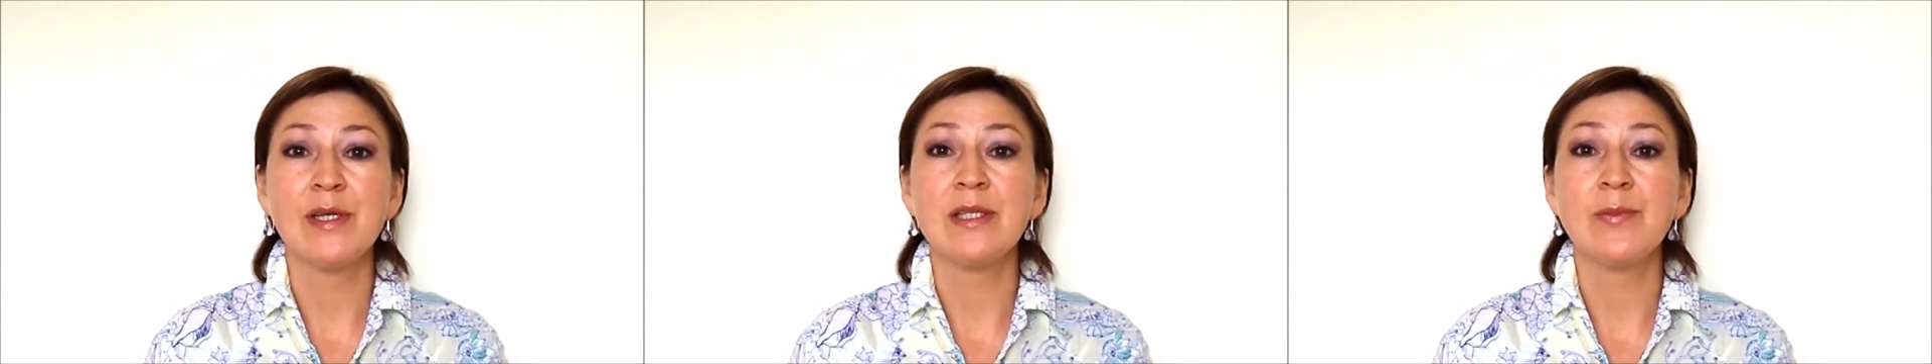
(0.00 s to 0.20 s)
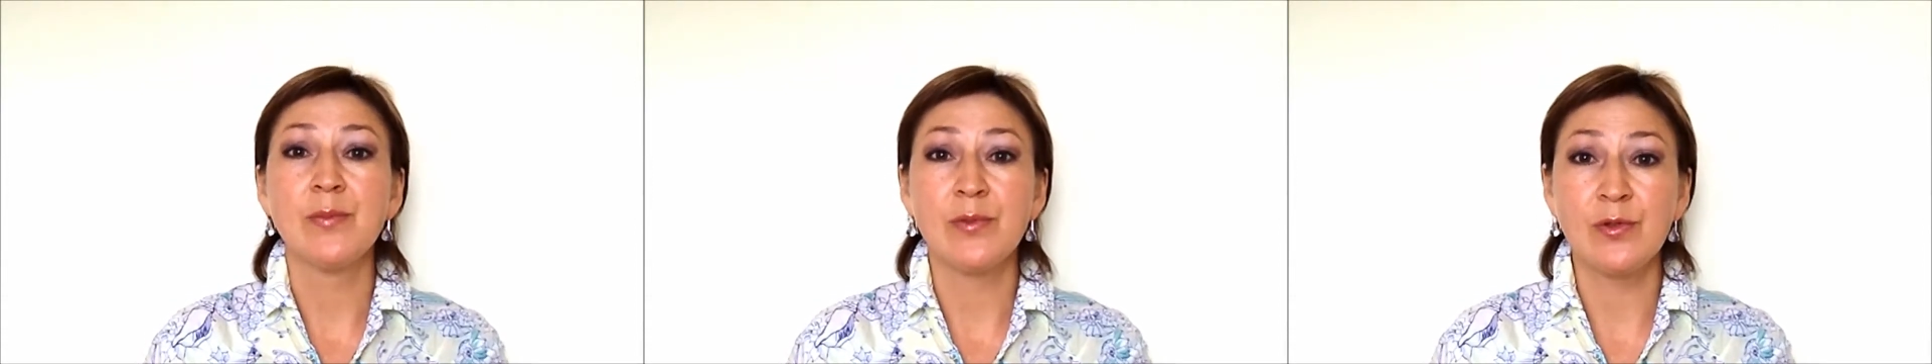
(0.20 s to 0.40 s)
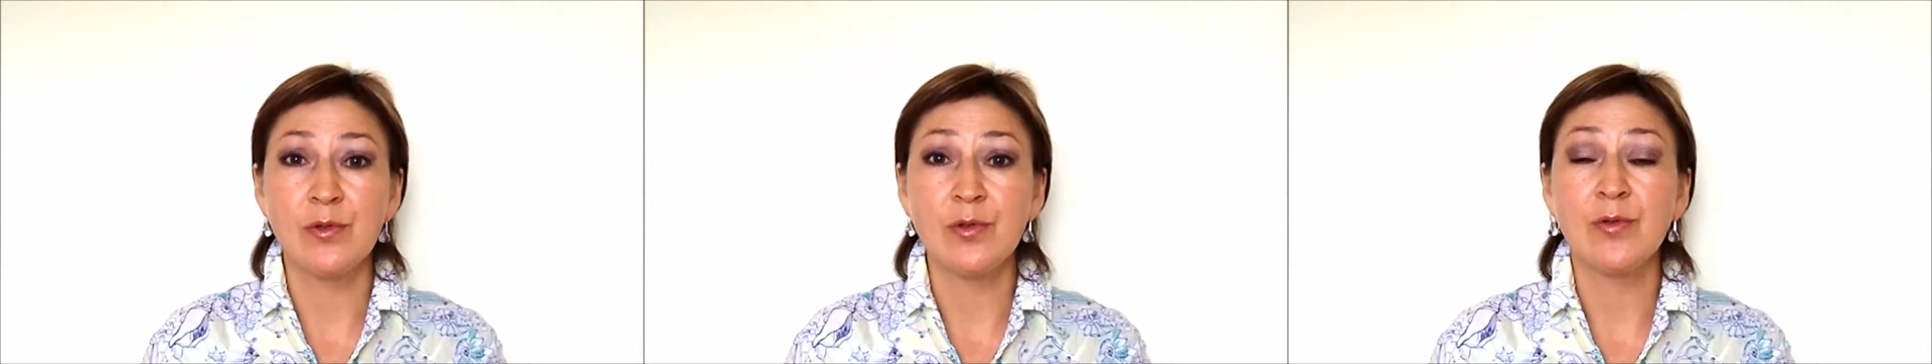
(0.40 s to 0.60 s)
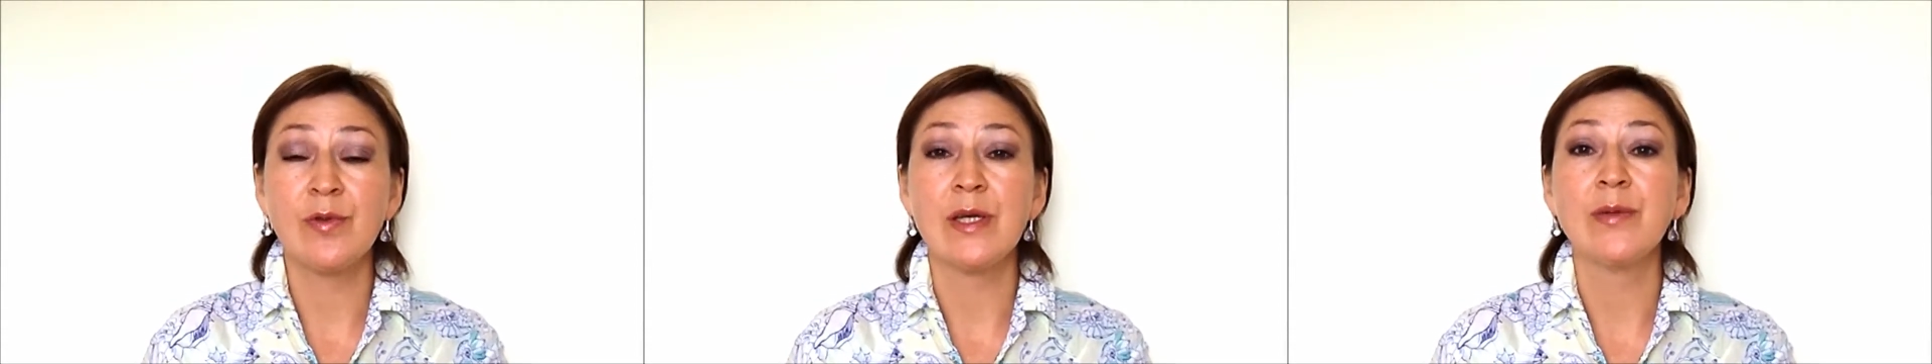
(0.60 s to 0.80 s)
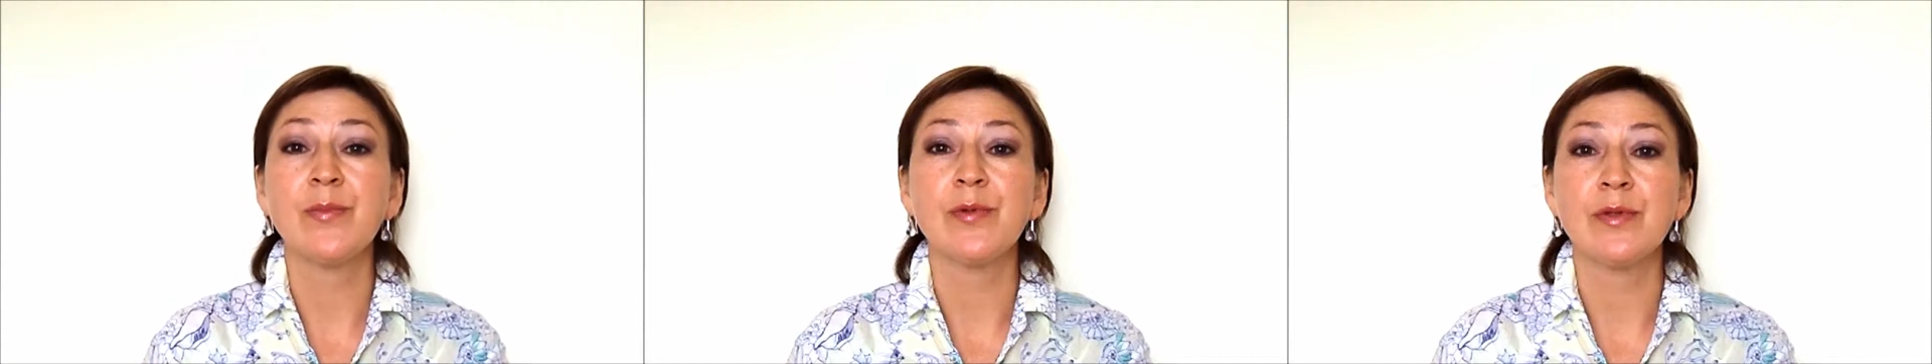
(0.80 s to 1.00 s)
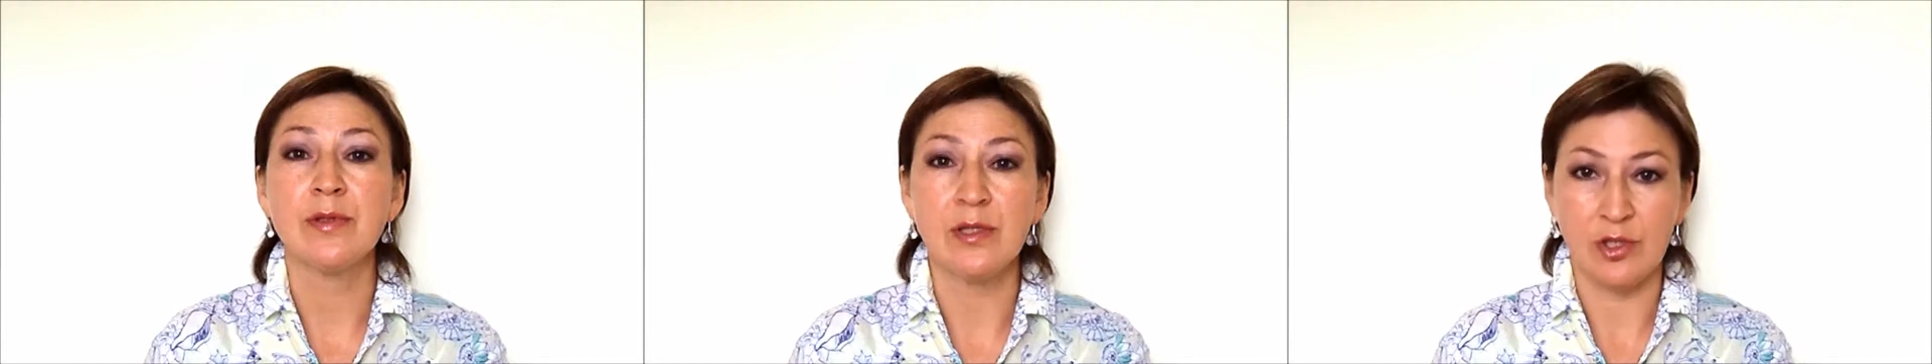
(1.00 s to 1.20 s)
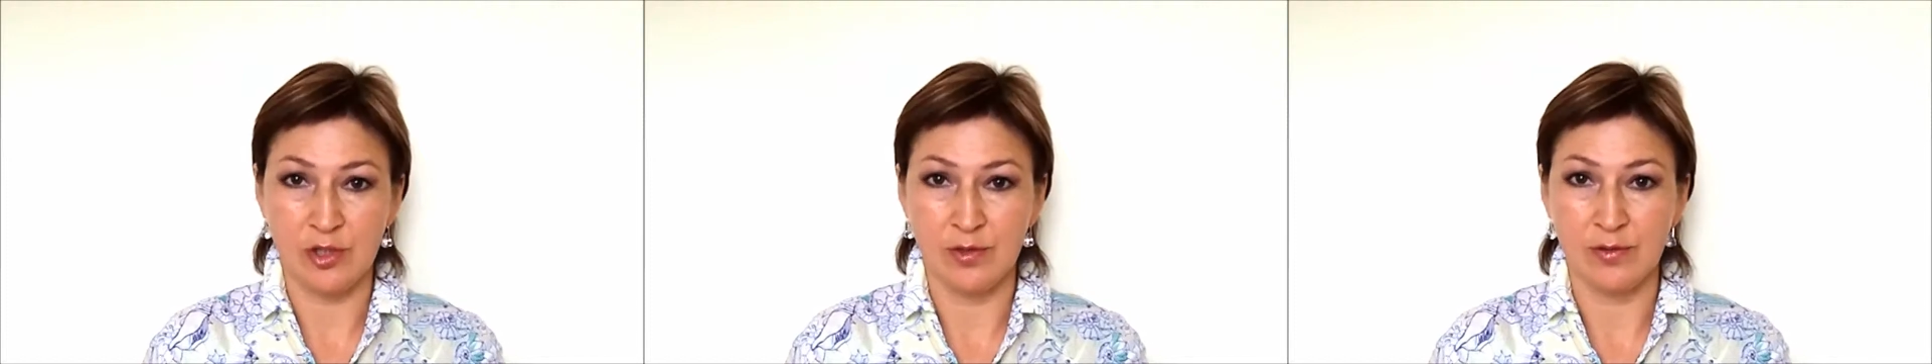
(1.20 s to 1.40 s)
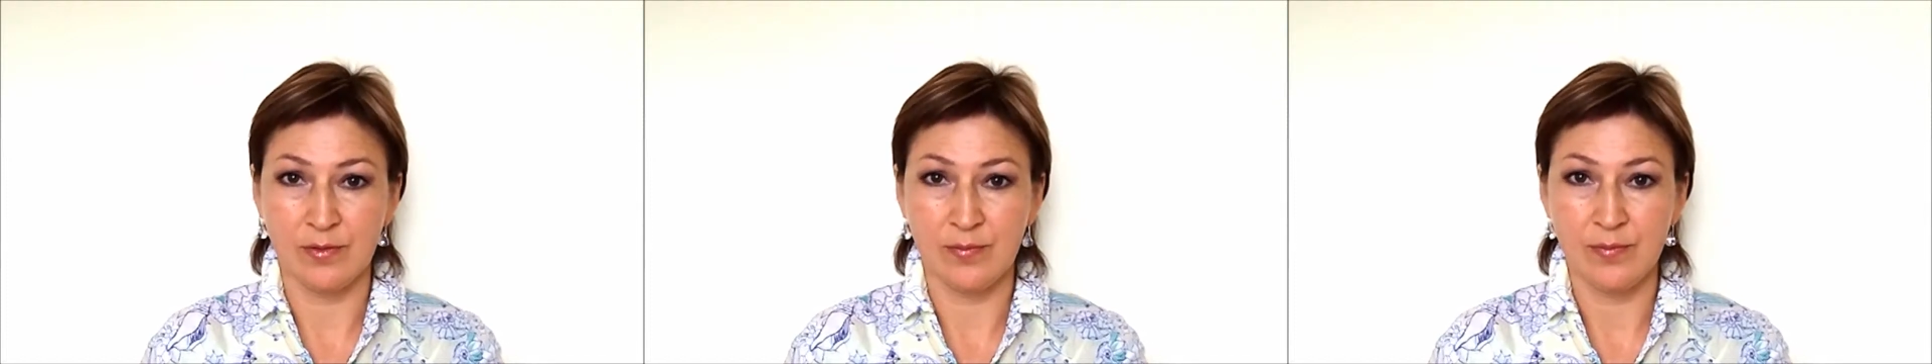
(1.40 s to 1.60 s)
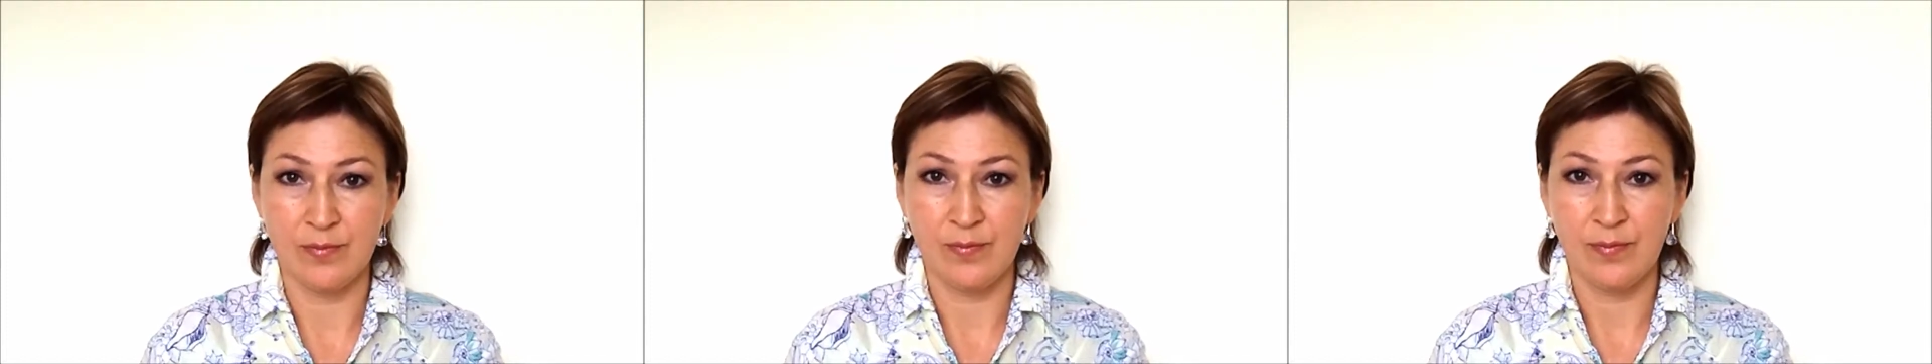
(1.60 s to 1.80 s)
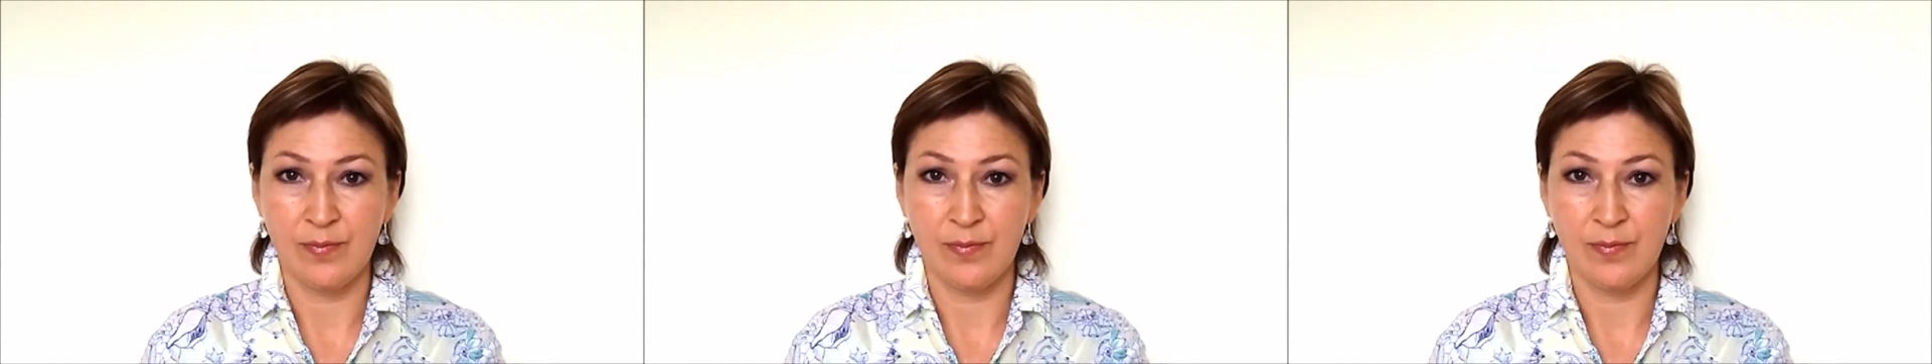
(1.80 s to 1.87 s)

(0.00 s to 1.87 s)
that position.